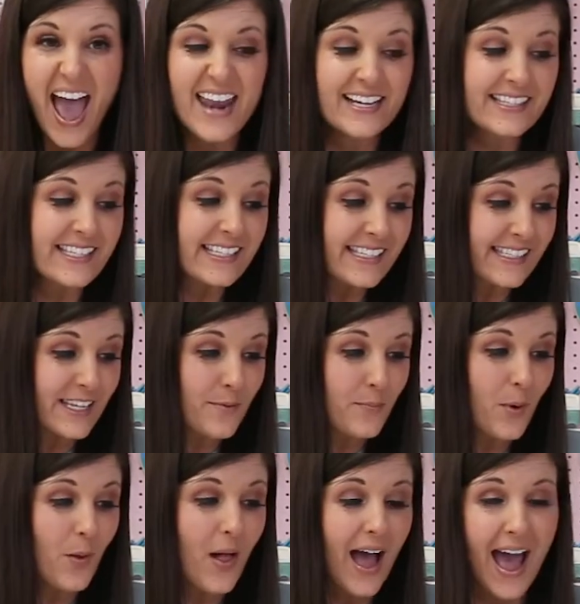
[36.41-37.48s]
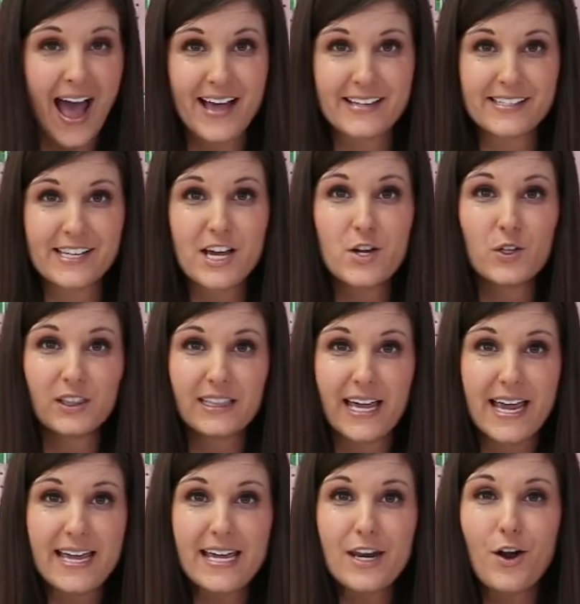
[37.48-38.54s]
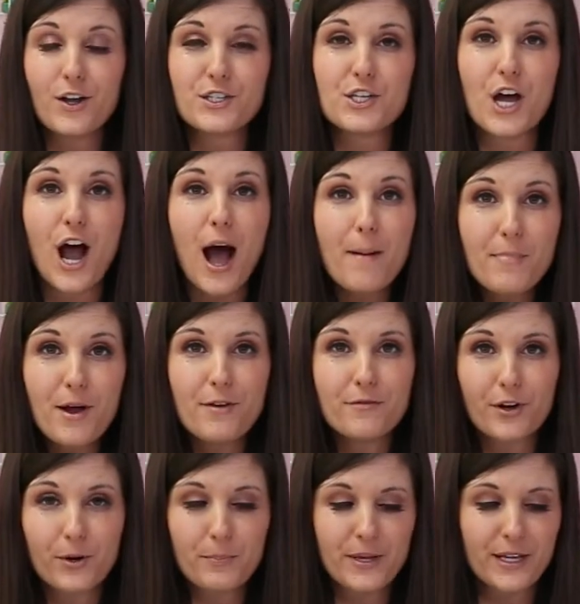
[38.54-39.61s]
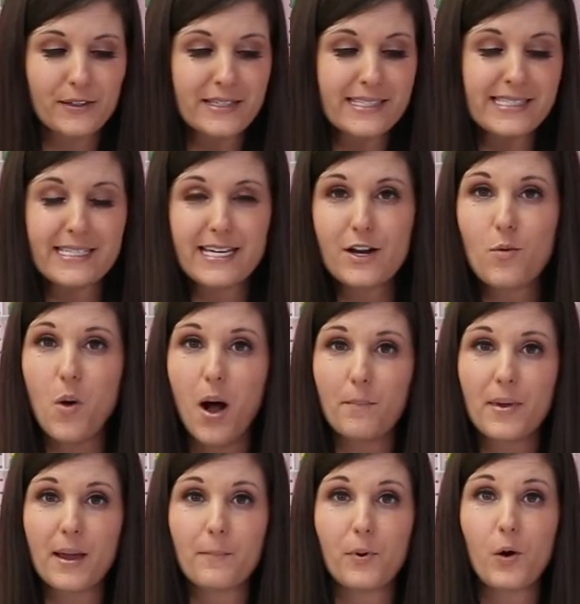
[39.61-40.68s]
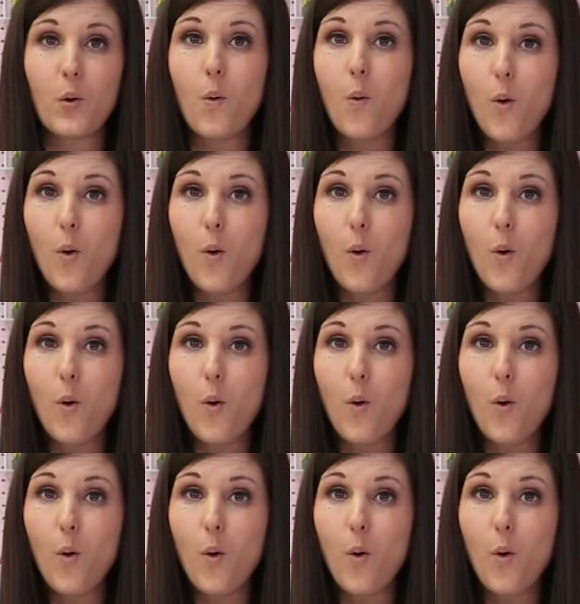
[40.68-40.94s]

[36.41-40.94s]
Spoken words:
And it's as simple as laying it on top of your peel and stick wallpaper